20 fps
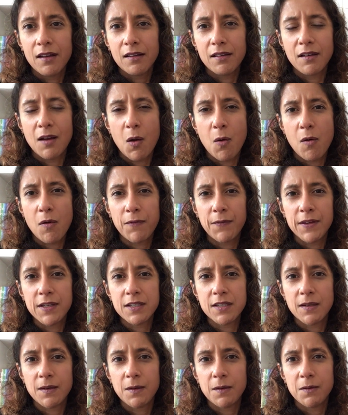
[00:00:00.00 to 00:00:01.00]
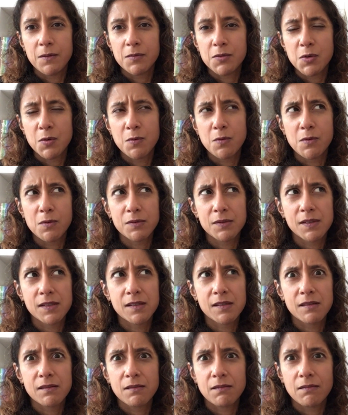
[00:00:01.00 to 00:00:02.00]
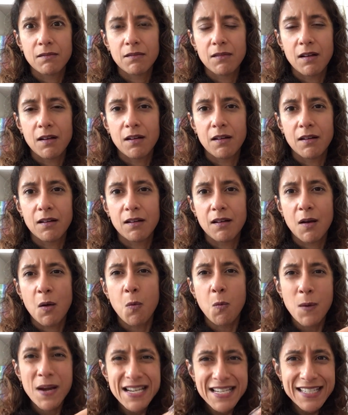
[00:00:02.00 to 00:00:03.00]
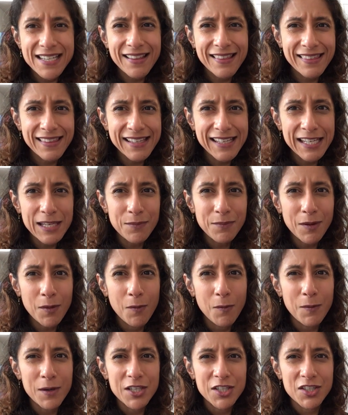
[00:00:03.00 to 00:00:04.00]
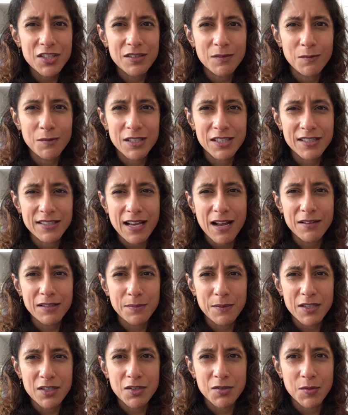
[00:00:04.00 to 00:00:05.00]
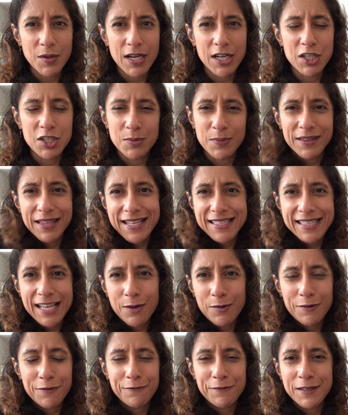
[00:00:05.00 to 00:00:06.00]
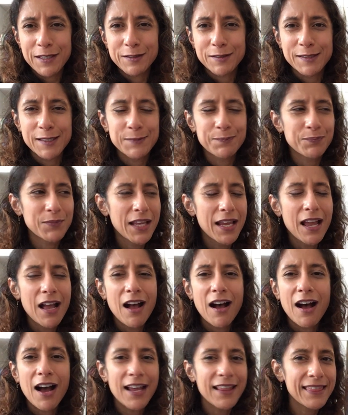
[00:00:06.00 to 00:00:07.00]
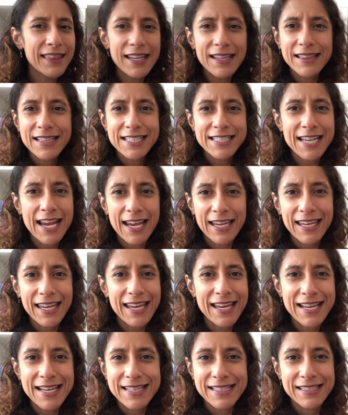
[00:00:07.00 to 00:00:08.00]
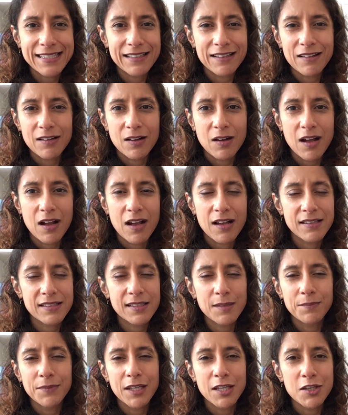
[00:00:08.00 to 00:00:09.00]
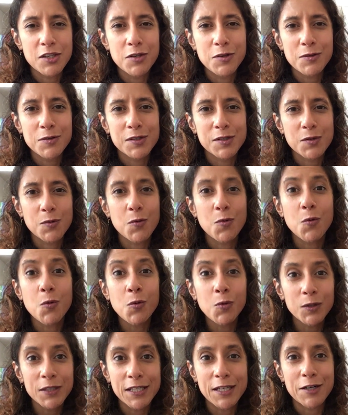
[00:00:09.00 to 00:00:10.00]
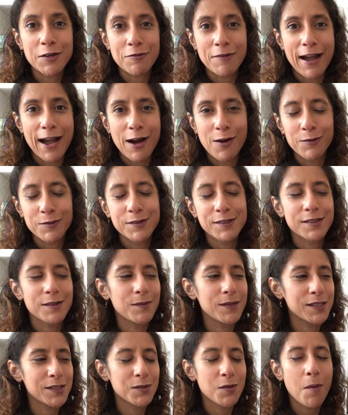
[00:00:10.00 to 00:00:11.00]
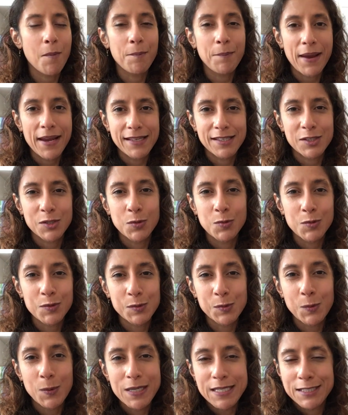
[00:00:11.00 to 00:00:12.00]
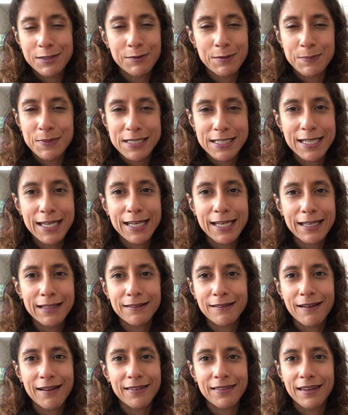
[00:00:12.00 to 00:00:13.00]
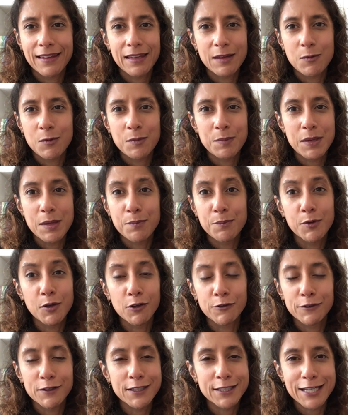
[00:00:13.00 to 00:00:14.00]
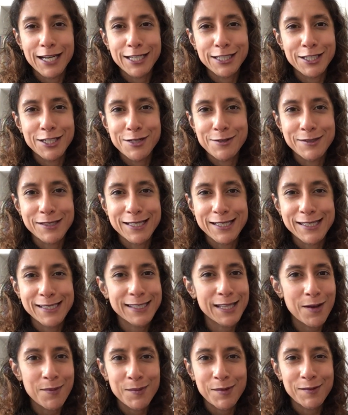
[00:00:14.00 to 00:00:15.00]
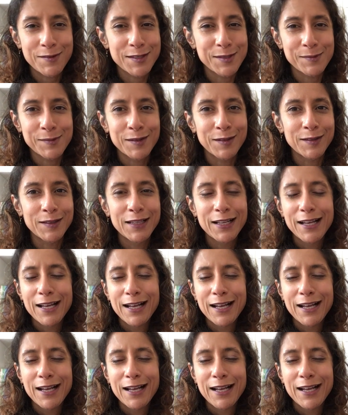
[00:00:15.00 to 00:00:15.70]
go off towards a winter theme, which sounds a bit strange, but that's how it feels. I think the deck is something used all year round, so it's not based towards winter in particular. I think it would be a beautiful deck to use in the summer as well.